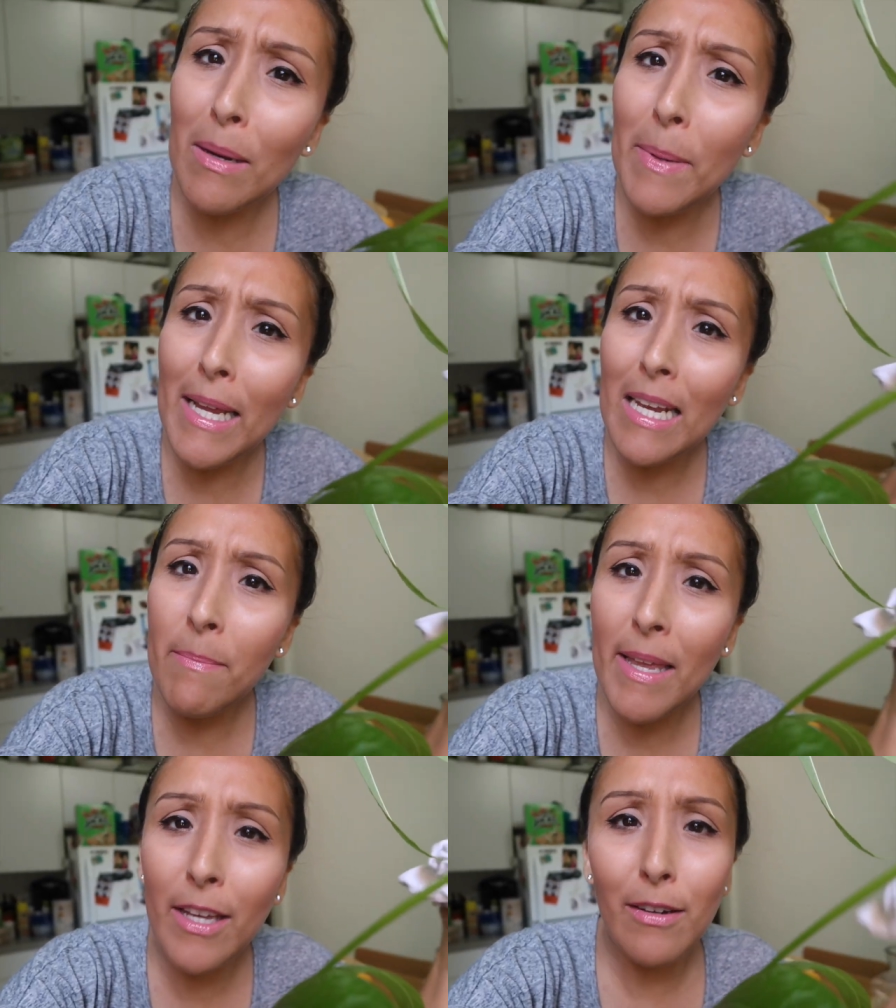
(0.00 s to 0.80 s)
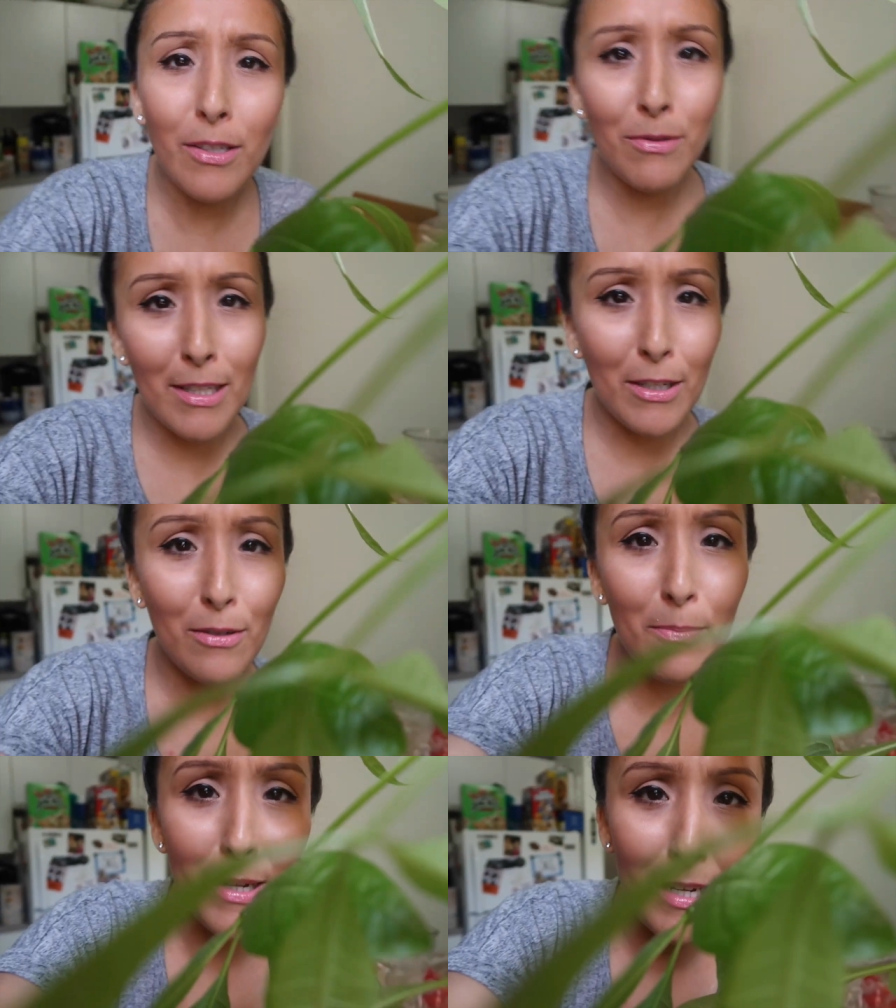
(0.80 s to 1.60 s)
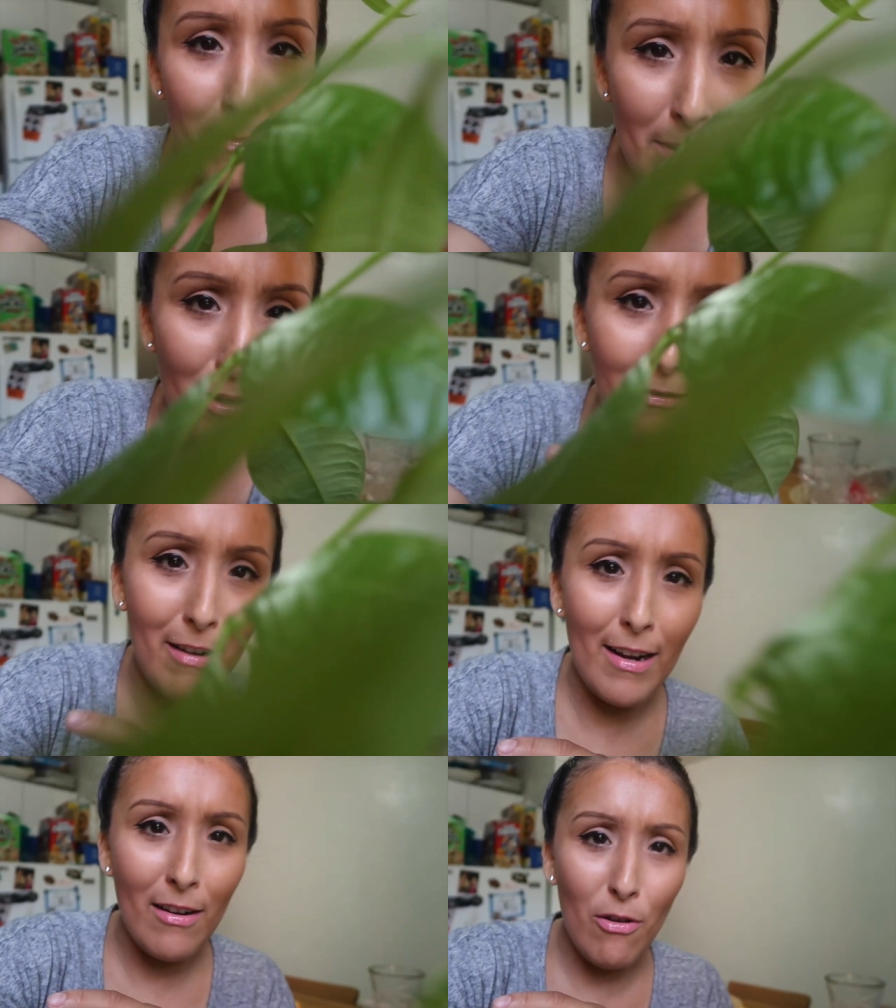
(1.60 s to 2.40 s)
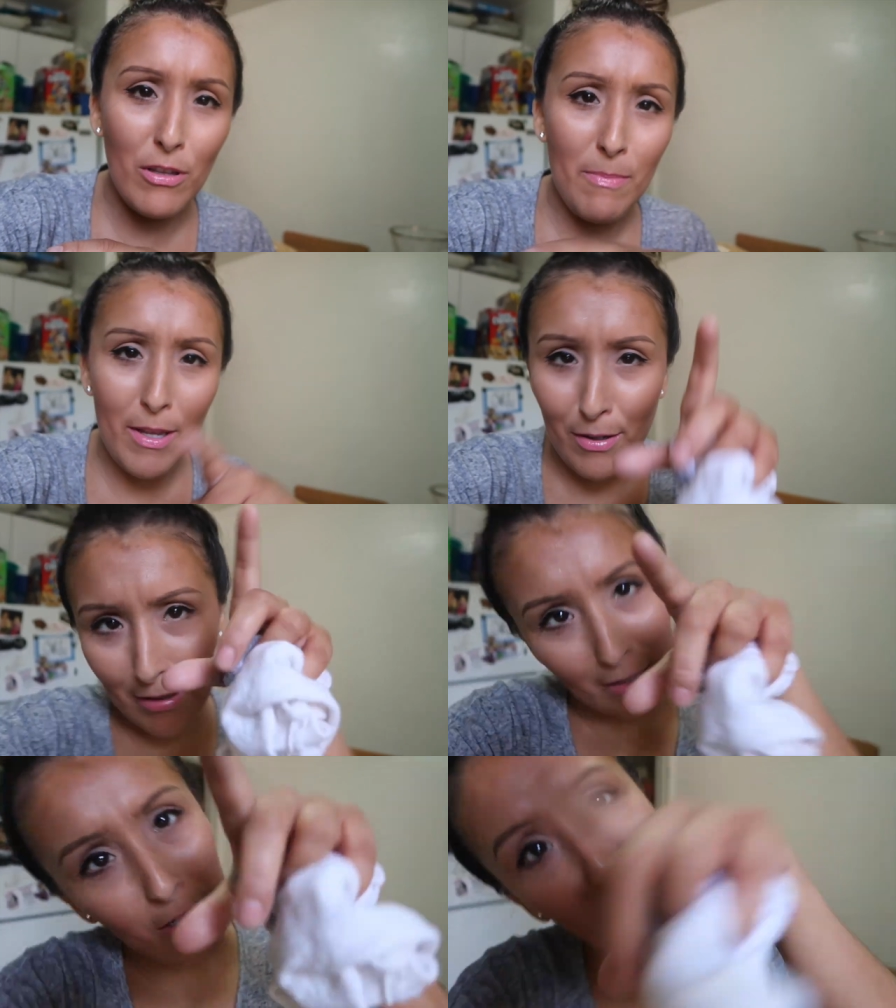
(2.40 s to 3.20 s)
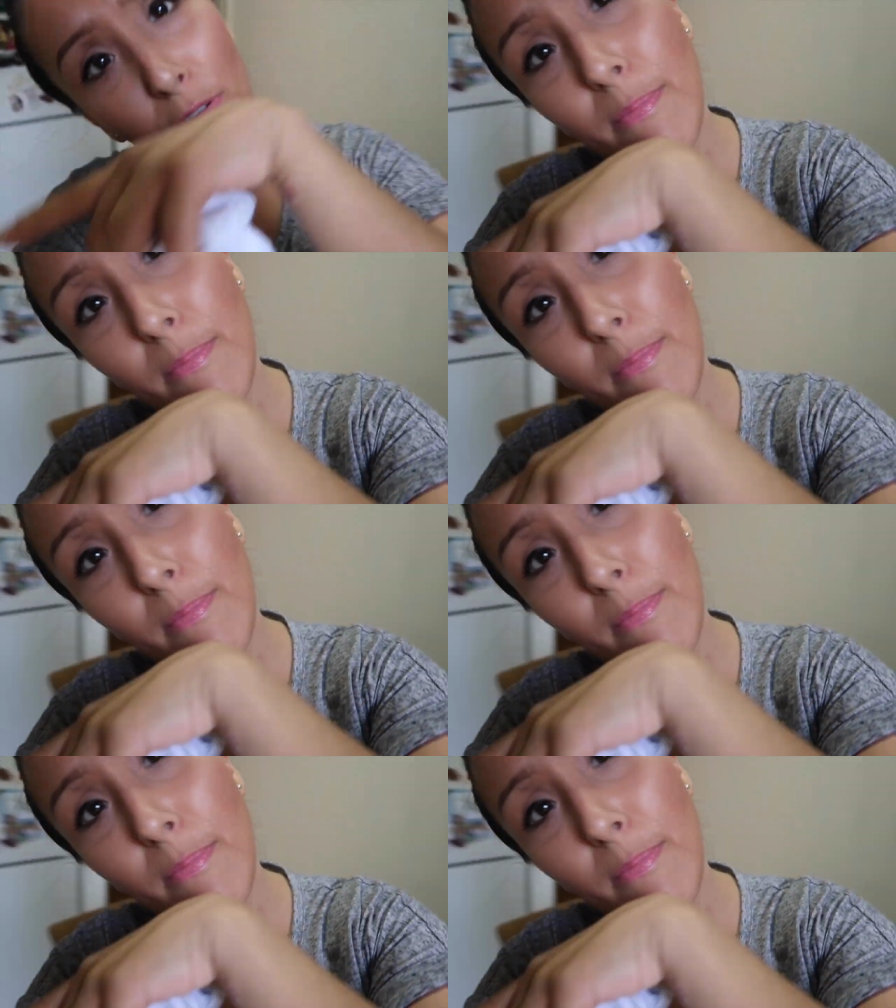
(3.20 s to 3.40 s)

could be an amigo. It's really cool being an amigo, right? All the amigos that the new